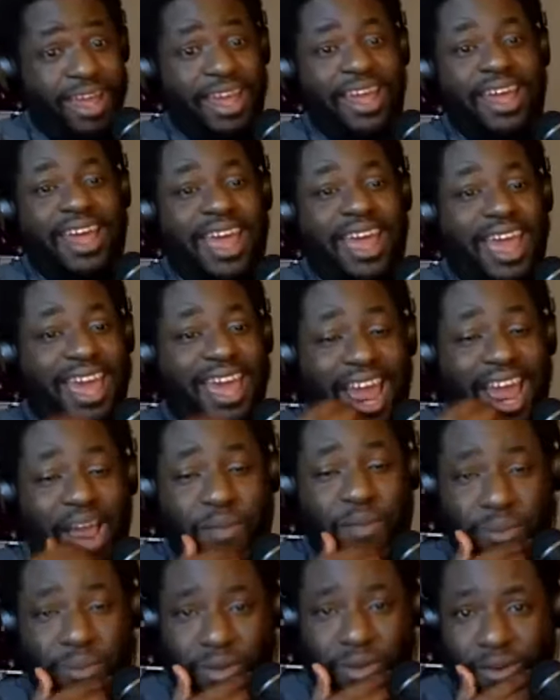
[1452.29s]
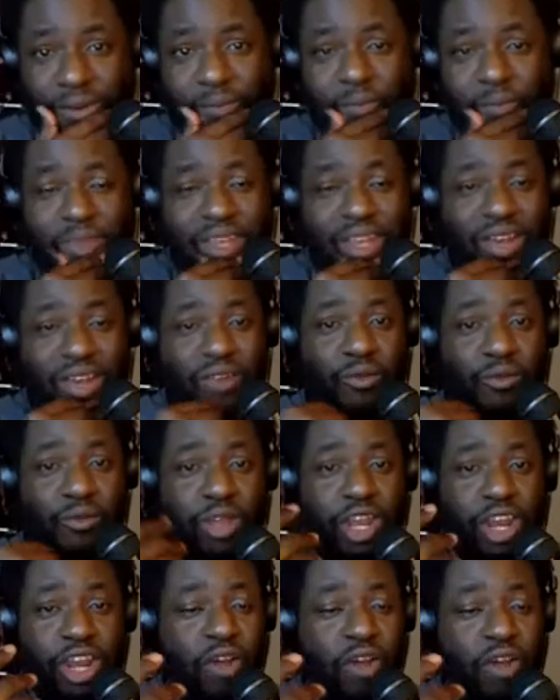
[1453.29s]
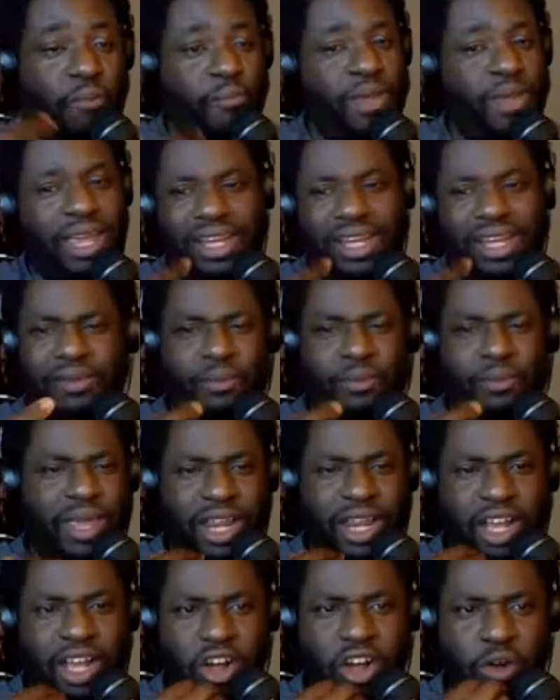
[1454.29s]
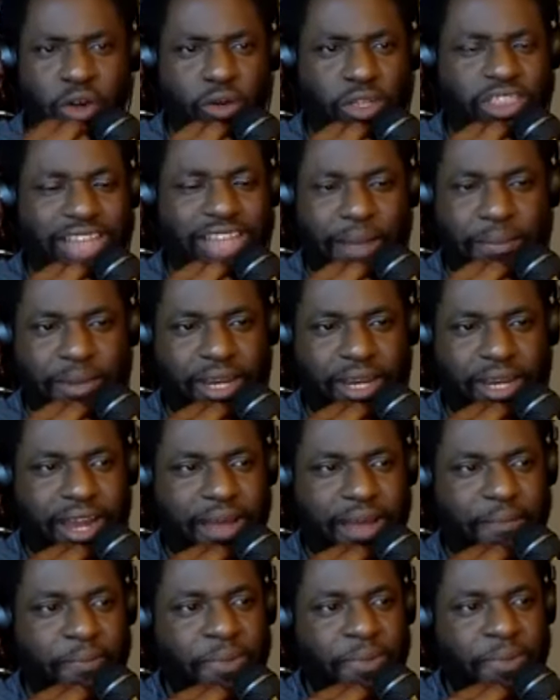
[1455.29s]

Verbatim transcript: Mm. And I remember, you know, me and me and Cole were chopping it up.